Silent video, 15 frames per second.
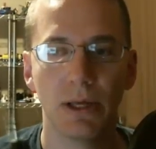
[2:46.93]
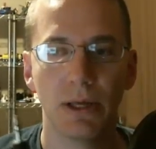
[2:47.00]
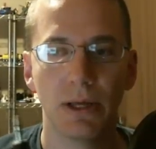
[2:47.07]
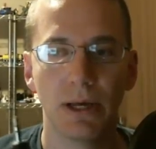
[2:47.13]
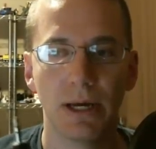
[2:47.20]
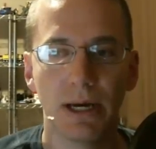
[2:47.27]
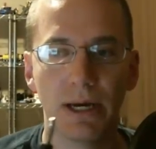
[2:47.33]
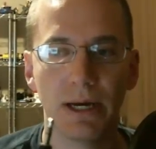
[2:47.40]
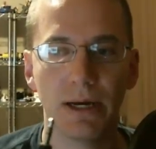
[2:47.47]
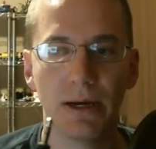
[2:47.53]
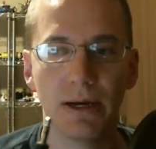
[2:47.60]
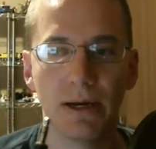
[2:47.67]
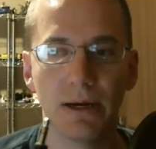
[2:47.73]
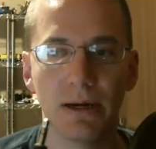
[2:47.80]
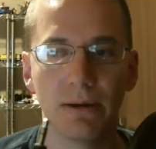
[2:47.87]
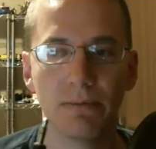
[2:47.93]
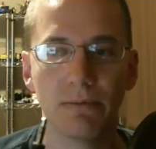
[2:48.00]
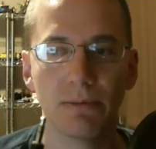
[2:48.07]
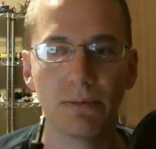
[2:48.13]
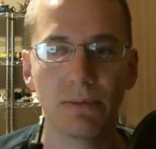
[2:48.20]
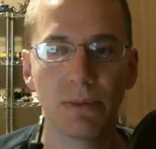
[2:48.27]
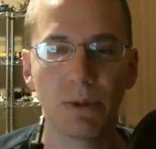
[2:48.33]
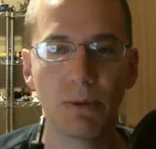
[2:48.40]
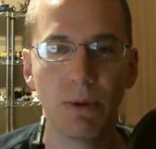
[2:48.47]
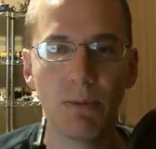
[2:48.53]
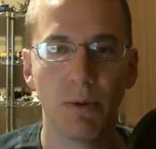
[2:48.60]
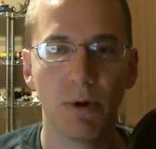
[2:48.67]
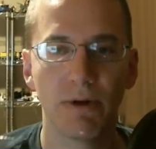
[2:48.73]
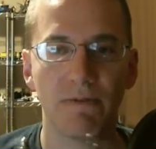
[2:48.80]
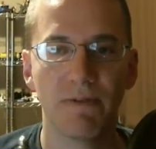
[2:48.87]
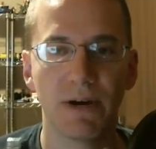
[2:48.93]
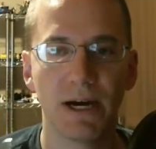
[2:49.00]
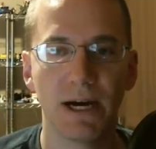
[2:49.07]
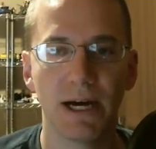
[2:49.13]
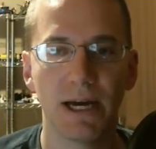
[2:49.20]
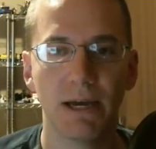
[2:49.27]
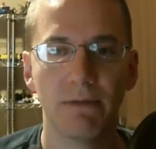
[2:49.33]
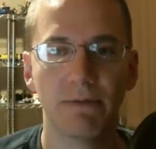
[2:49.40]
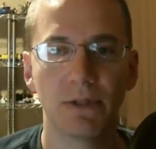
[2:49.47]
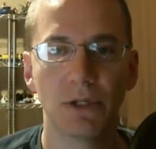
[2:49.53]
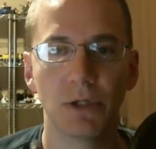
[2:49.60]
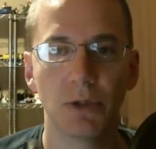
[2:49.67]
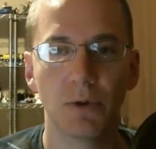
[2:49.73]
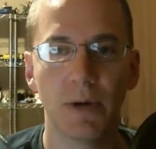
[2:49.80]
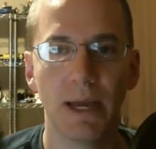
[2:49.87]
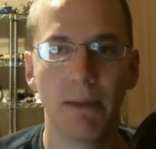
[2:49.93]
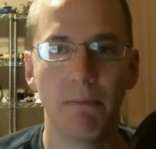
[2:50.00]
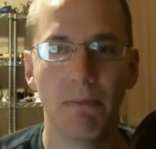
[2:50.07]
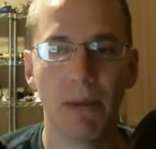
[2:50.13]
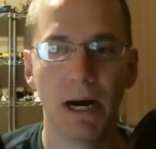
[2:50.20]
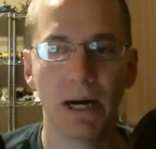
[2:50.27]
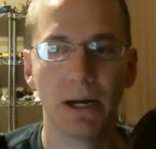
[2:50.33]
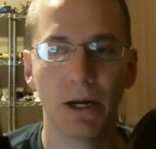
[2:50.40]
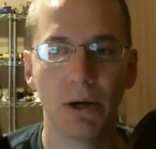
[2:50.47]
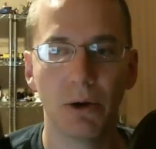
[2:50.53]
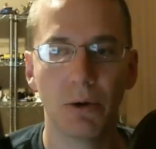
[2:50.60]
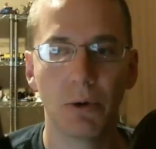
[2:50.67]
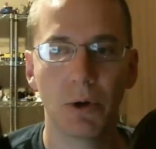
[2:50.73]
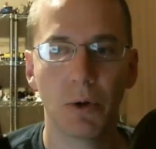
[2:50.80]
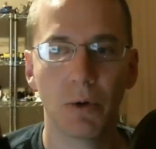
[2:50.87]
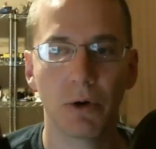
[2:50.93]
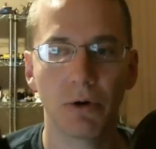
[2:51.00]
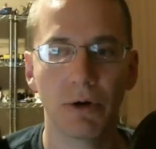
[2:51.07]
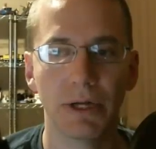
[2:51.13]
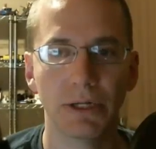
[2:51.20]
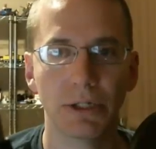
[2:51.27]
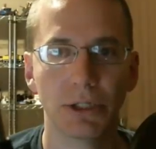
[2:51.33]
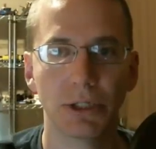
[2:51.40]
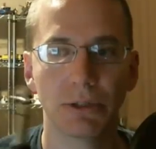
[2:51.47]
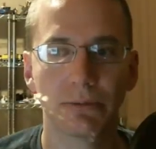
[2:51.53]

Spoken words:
3.5 to a mono 1/4 inch.